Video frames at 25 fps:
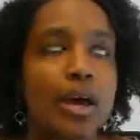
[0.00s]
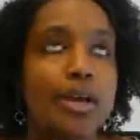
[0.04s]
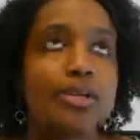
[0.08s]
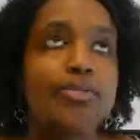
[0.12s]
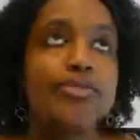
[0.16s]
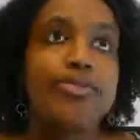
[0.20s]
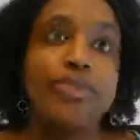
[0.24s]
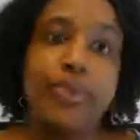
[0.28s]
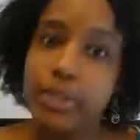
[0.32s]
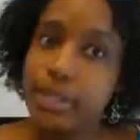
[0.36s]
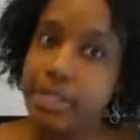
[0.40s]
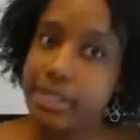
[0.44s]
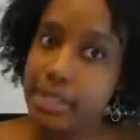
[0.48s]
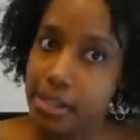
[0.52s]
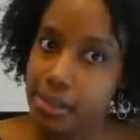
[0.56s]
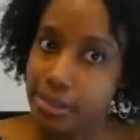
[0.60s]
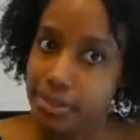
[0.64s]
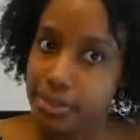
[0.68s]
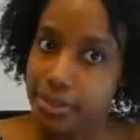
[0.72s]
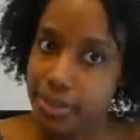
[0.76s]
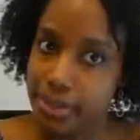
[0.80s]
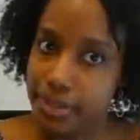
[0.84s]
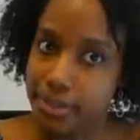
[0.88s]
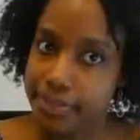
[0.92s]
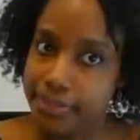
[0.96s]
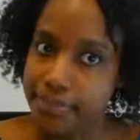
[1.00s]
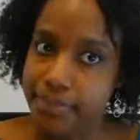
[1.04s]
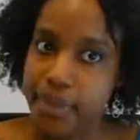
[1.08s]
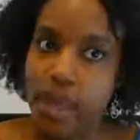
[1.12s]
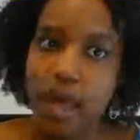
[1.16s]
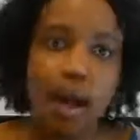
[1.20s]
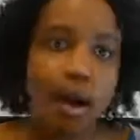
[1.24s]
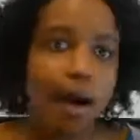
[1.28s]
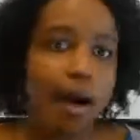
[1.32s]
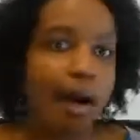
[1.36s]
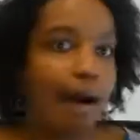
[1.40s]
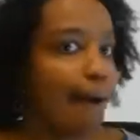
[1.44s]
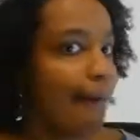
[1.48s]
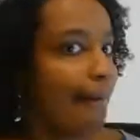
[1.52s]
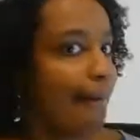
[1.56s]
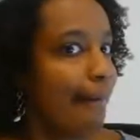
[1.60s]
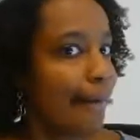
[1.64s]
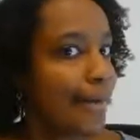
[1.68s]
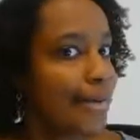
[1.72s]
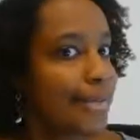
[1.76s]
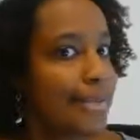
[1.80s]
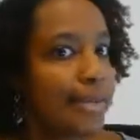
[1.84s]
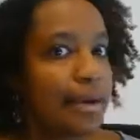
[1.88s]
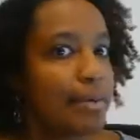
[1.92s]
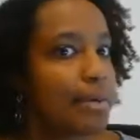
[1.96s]
Full disclosure, I
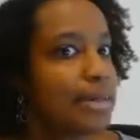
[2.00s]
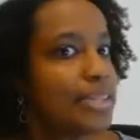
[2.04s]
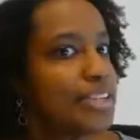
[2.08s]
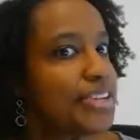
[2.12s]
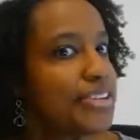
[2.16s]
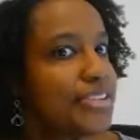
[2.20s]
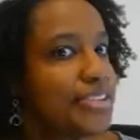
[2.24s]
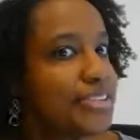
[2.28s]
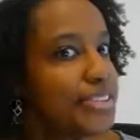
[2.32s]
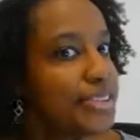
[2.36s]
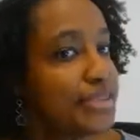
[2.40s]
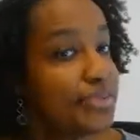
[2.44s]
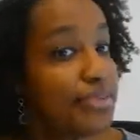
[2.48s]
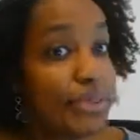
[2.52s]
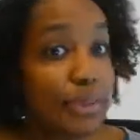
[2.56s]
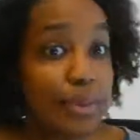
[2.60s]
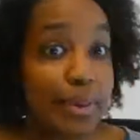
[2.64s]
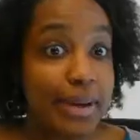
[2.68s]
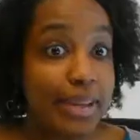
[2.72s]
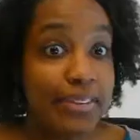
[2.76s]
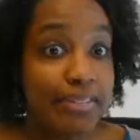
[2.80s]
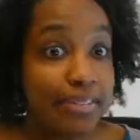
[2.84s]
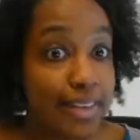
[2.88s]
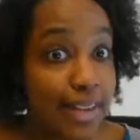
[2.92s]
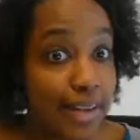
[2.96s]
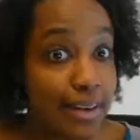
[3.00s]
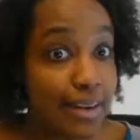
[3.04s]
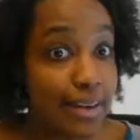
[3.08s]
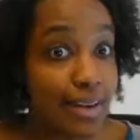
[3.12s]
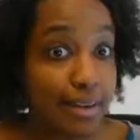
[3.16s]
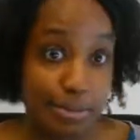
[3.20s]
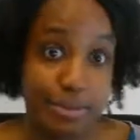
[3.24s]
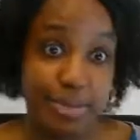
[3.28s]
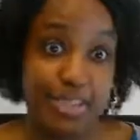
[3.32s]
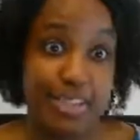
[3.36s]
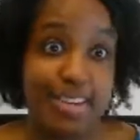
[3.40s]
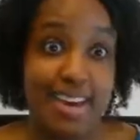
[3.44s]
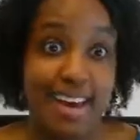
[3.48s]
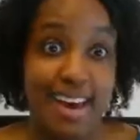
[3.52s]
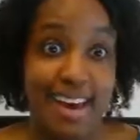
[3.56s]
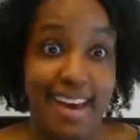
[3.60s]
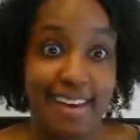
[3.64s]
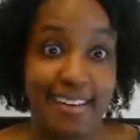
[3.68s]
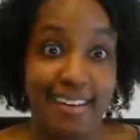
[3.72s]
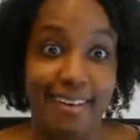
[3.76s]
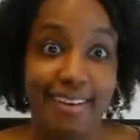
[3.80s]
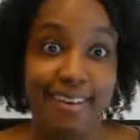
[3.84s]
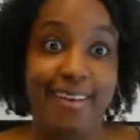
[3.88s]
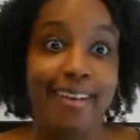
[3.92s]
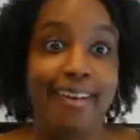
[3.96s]
had no intention of doing a video
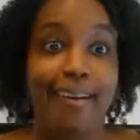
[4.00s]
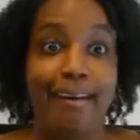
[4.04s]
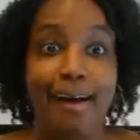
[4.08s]
today.